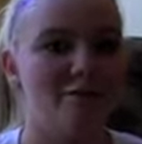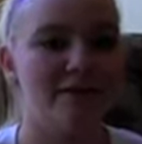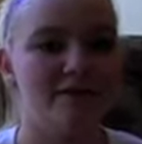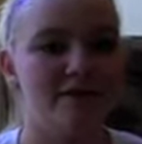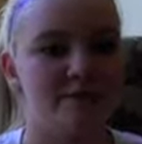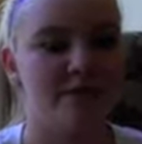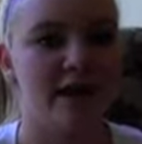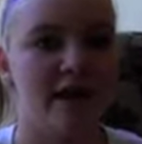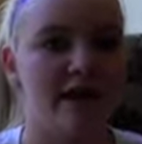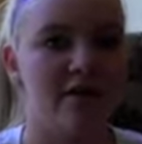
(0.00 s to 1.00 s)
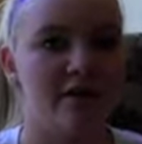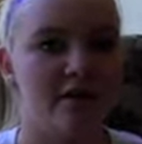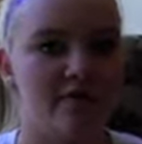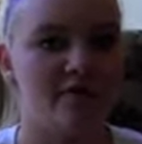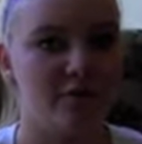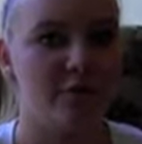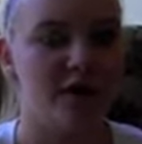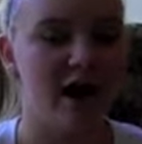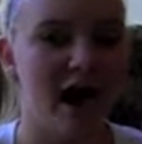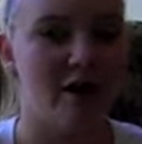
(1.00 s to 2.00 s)
we used to play
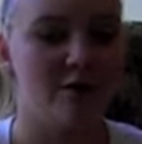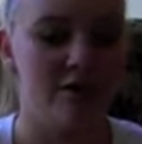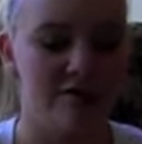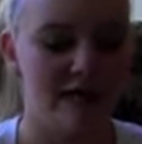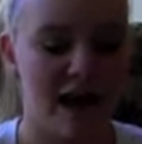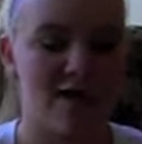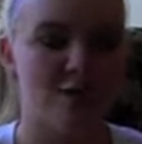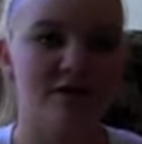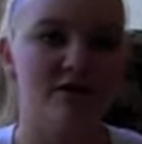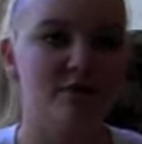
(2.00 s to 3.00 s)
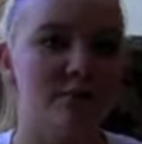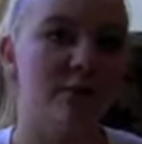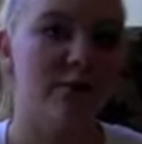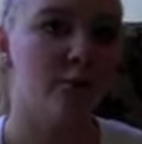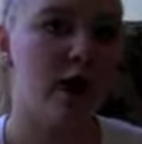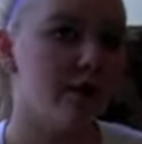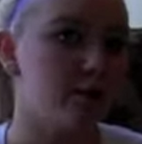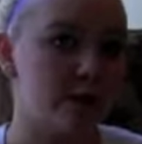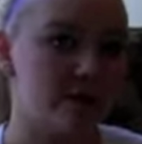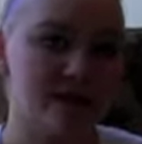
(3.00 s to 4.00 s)
for hours and hours with my Breyer
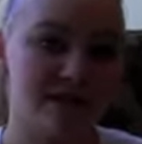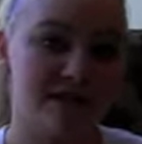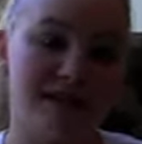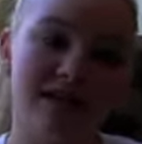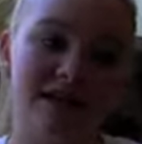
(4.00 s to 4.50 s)
horses.